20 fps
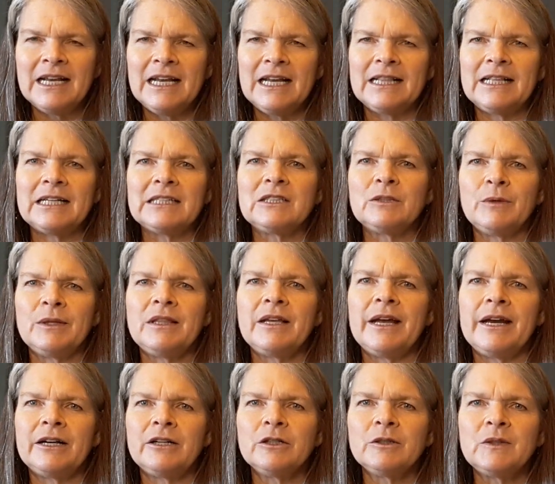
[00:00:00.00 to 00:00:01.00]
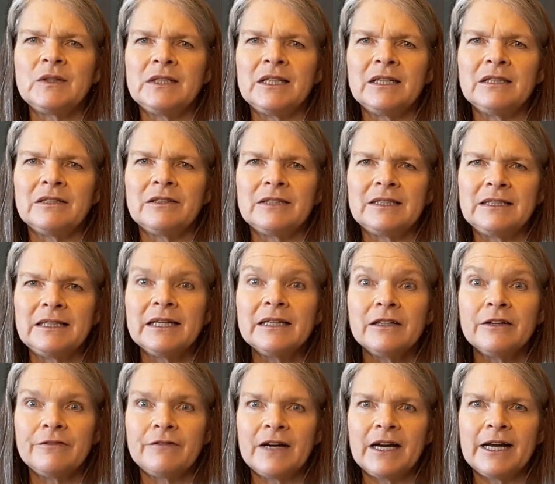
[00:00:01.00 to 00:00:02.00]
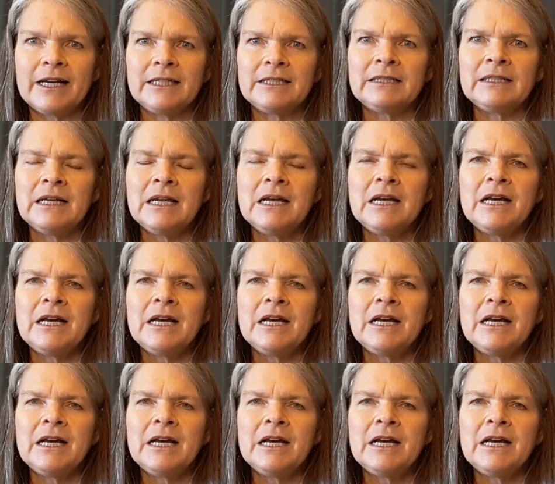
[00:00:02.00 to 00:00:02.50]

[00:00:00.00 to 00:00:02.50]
And that's what the arrow signifies.